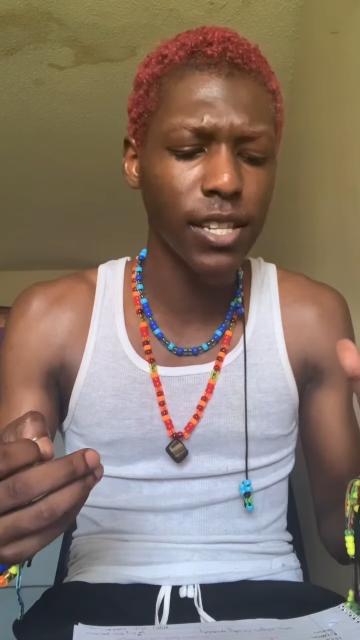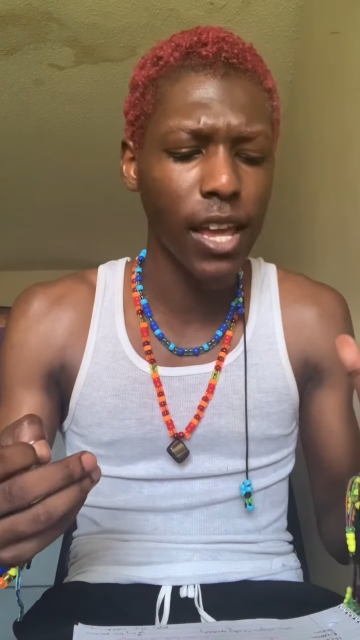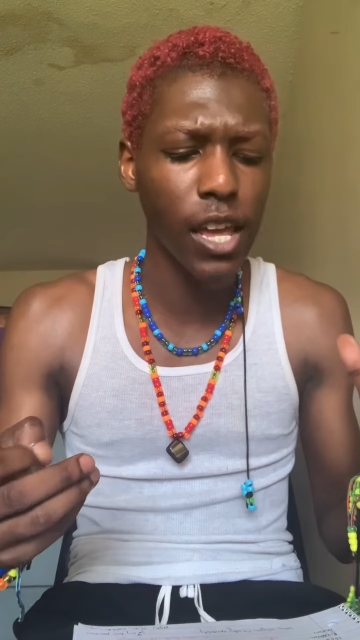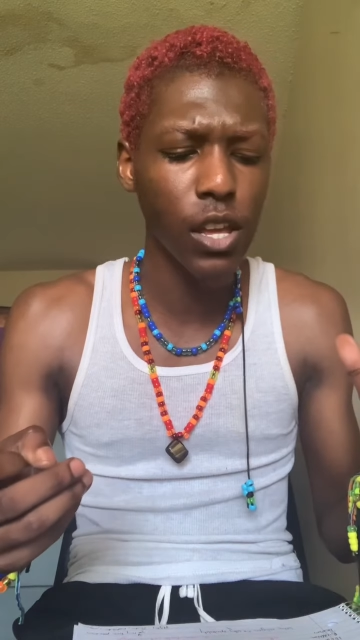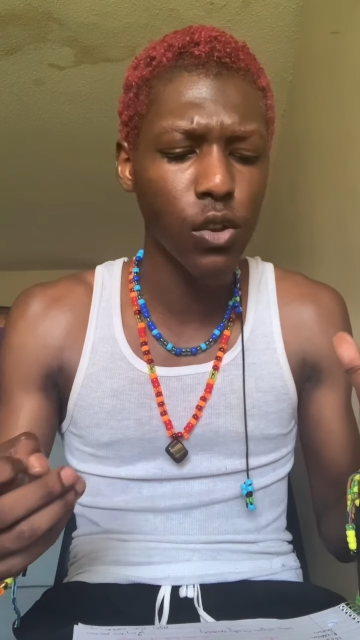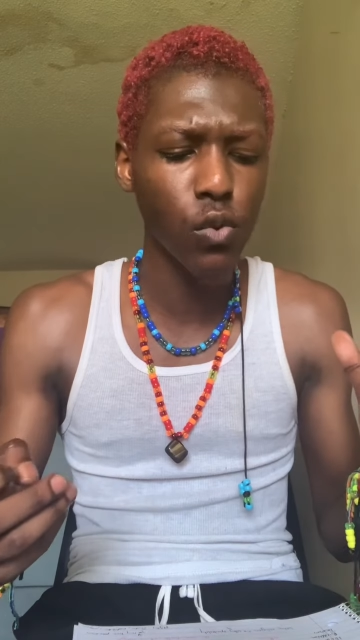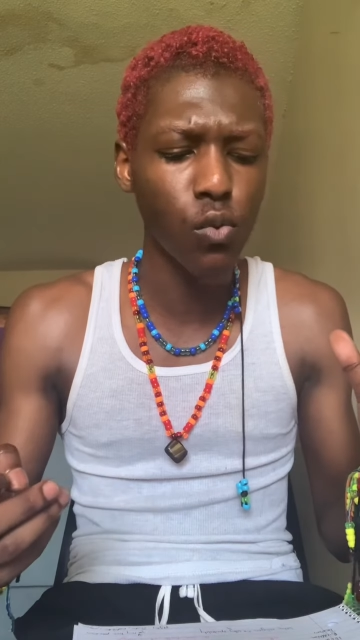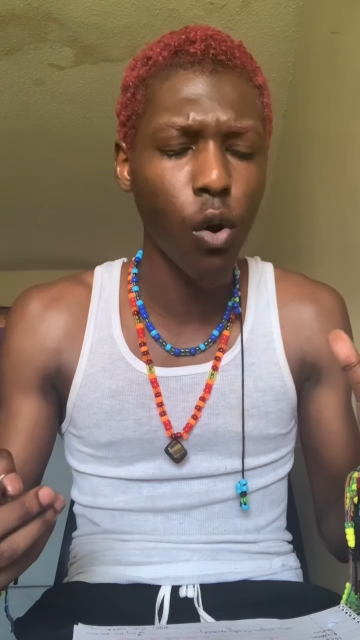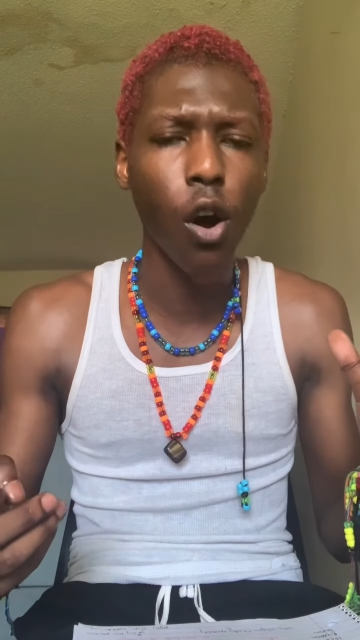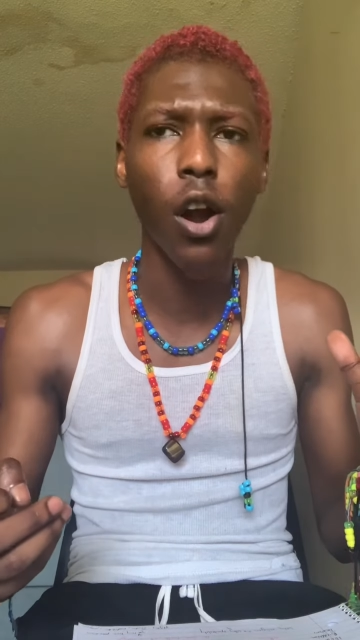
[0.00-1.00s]
say
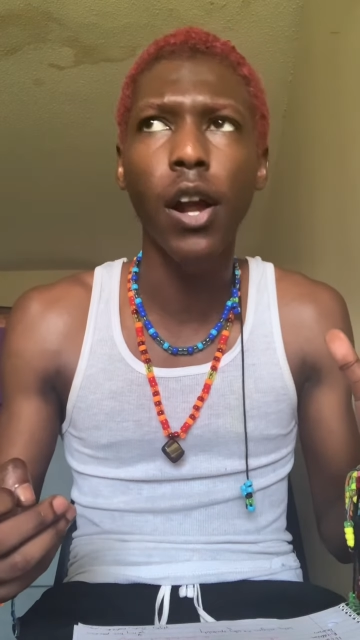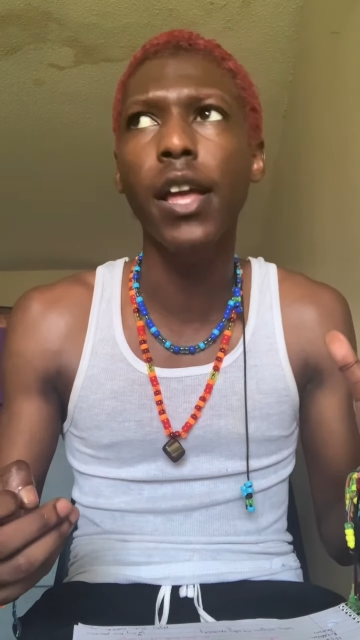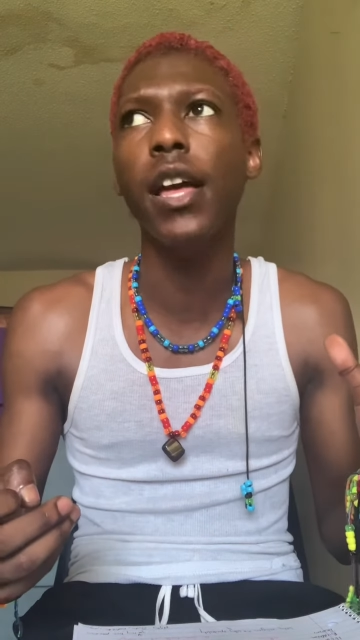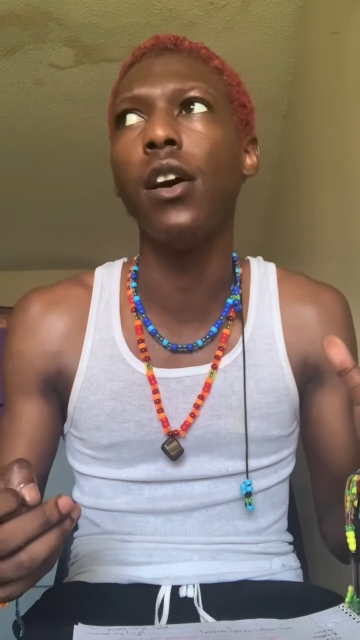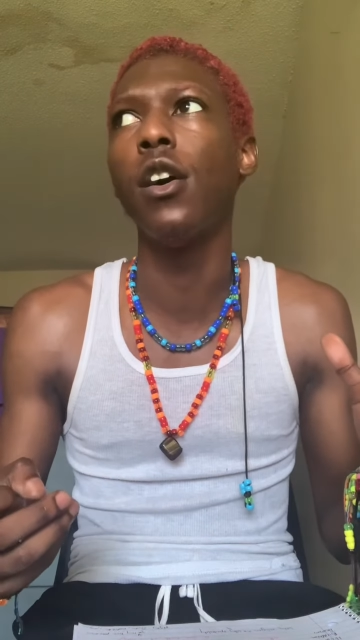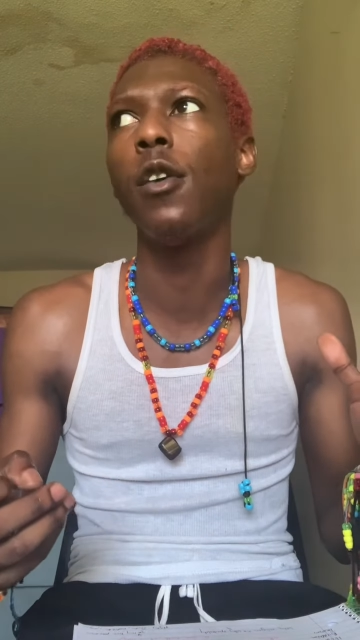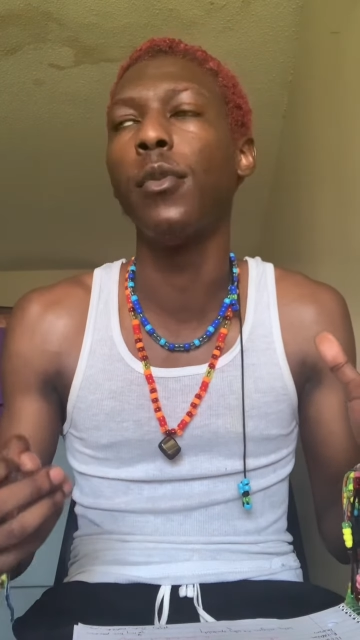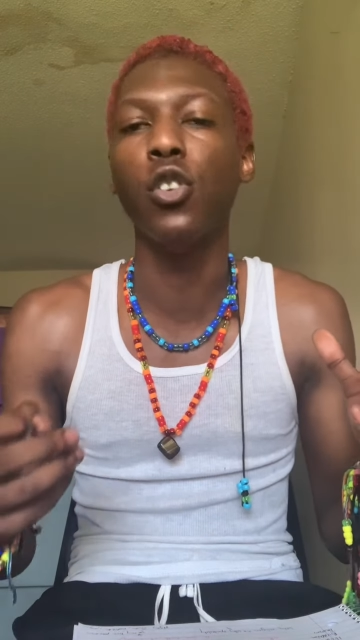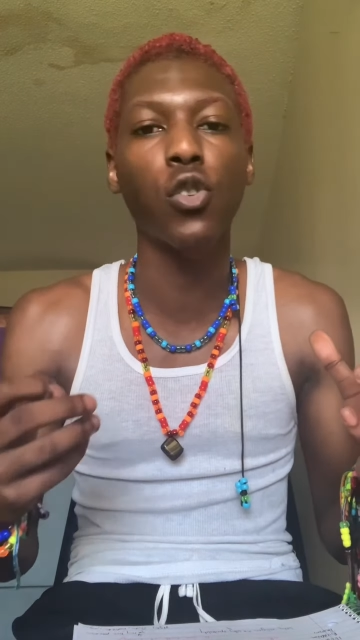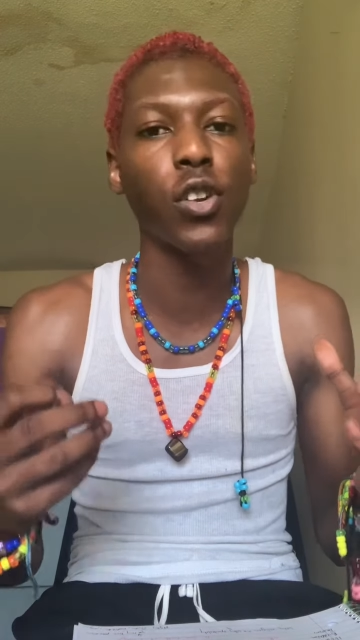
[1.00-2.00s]
you are
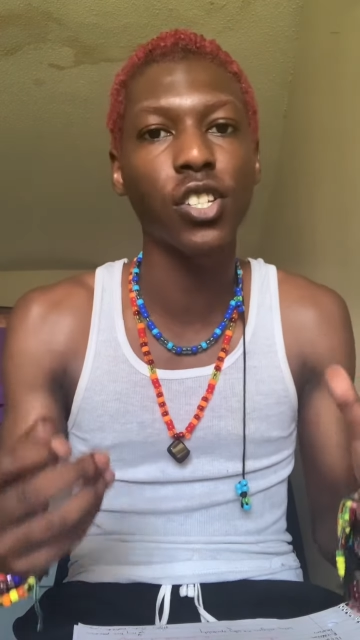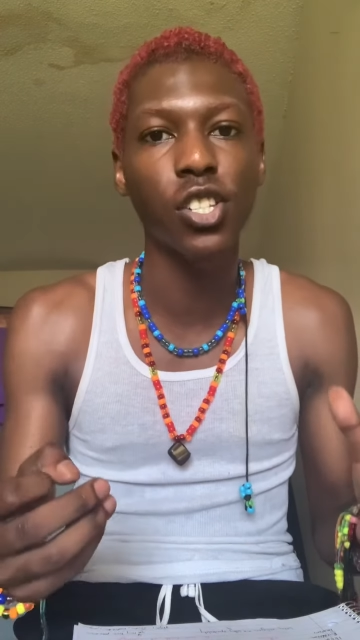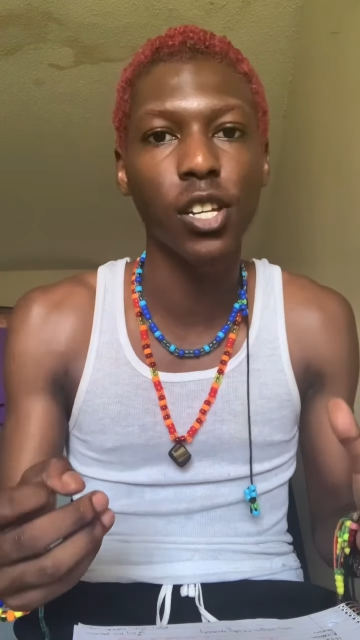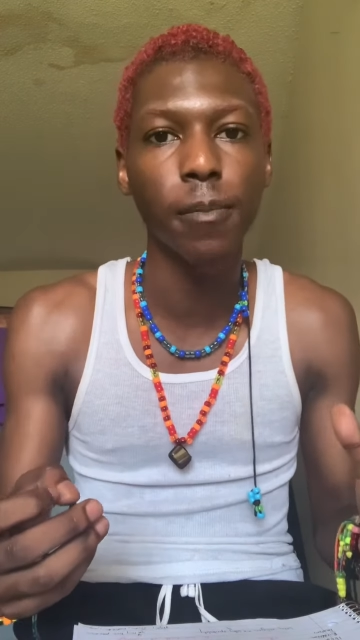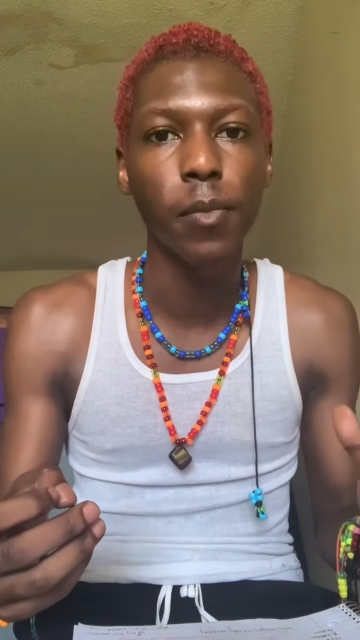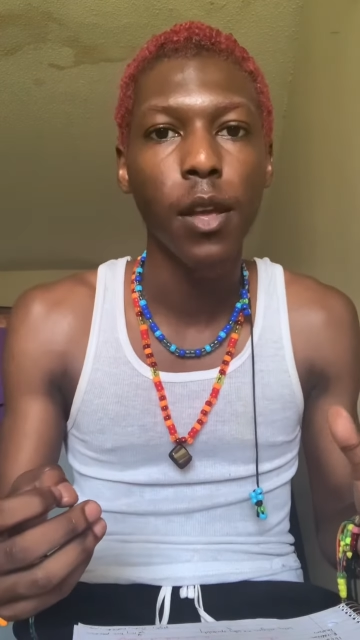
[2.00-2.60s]
a Christian,